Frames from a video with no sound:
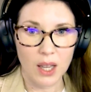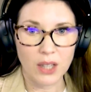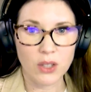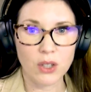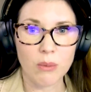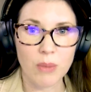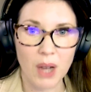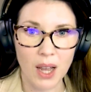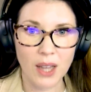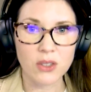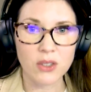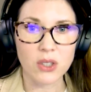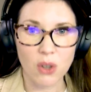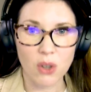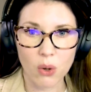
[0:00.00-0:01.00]
in your
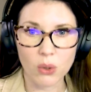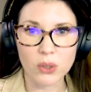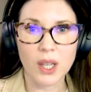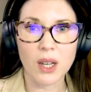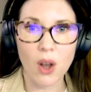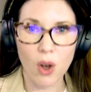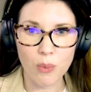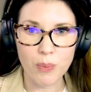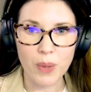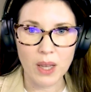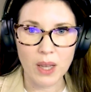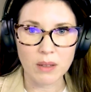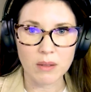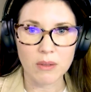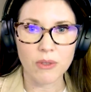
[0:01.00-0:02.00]
mind, just hold it
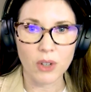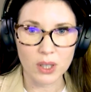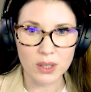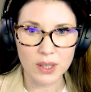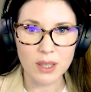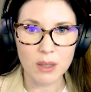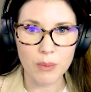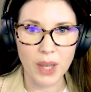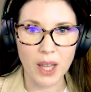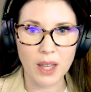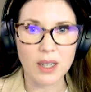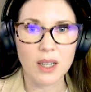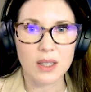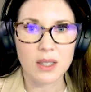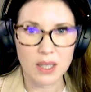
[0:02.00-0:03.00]
open for a little
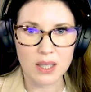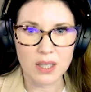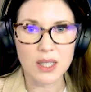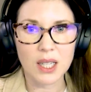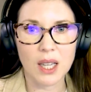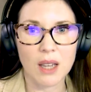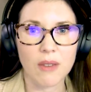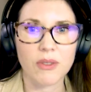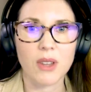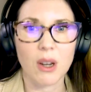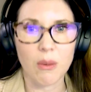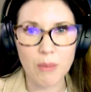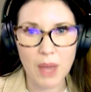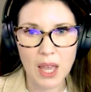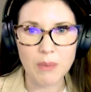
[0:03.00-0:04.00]
bit to see if
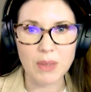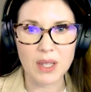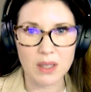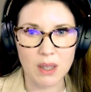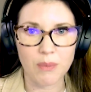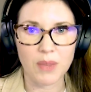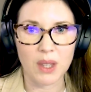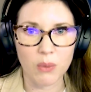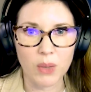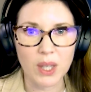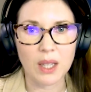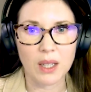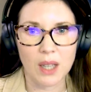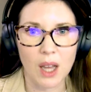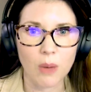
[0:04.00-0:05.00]
there may be something we
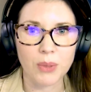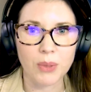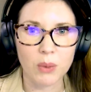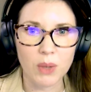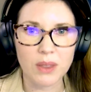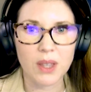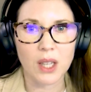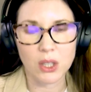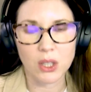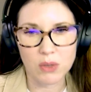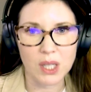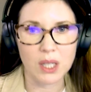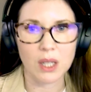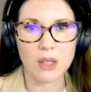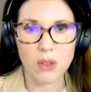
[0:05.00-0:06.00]
can help you with that
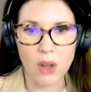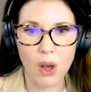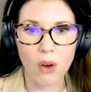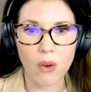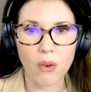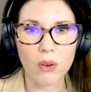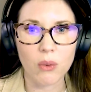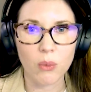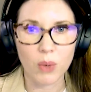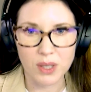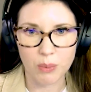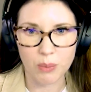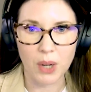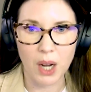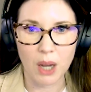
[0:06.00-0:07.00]
you didn't know
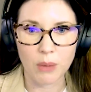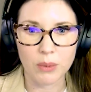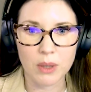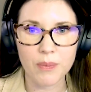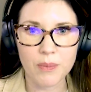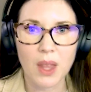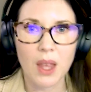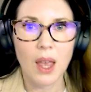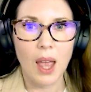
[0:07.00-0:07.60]
was a problem.